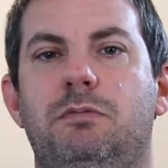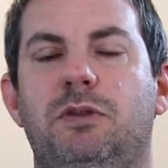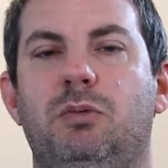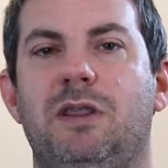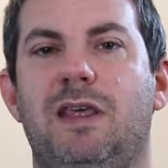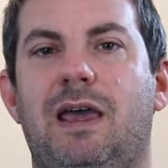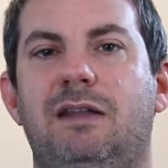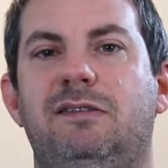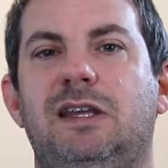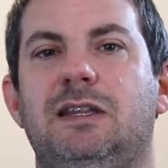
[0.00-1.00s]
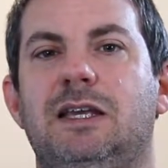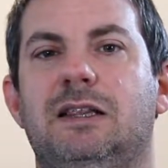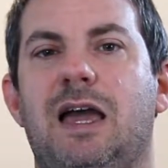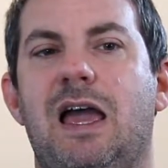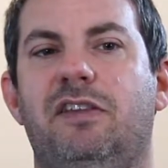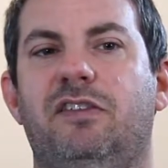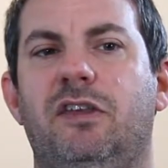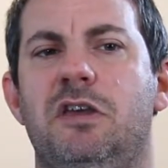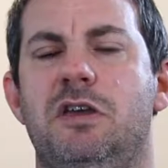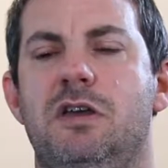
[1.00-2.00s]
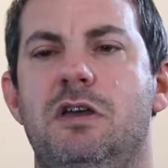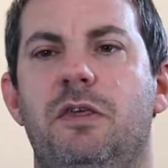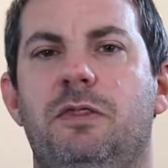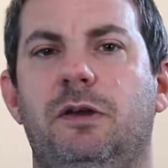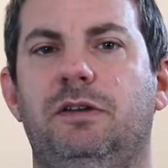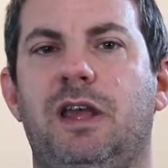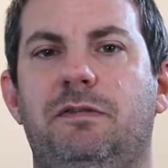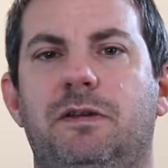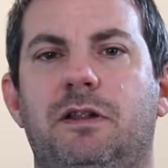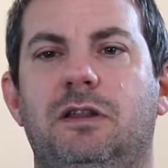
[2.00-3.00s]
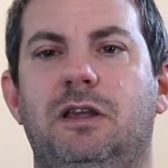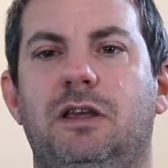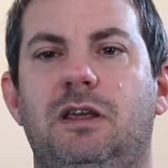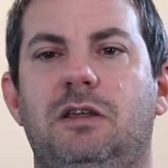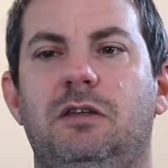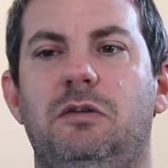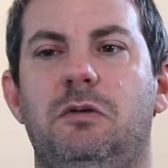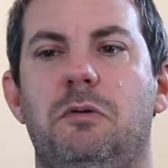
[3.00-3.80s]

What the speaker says: between that, Deadly Class, they're definitely